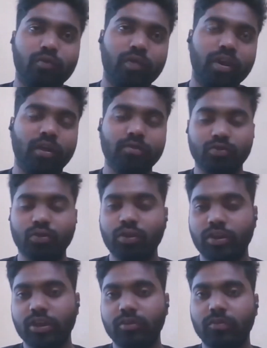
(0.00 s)
when it comes to
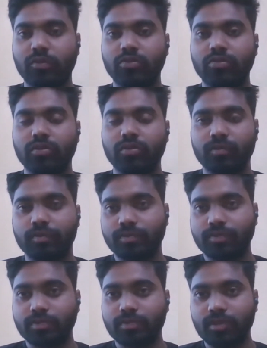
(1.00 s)
a deep question,
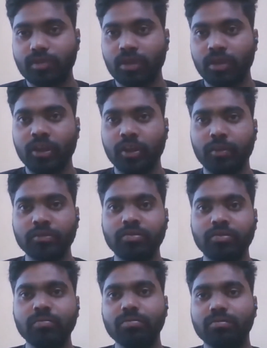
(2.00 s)

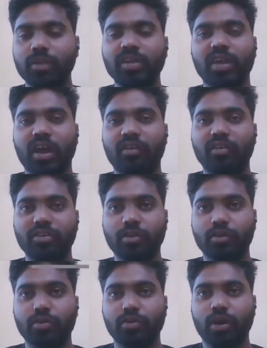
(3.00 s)
I was
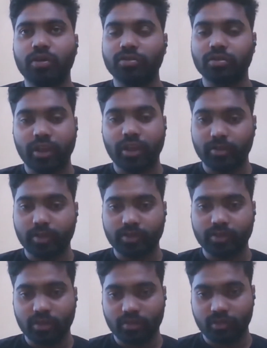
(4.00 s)
able to answer
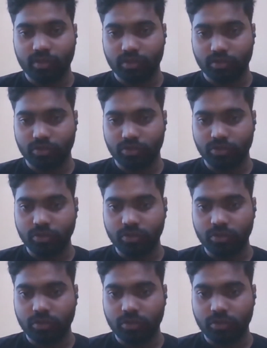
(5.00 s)
90% of the questions.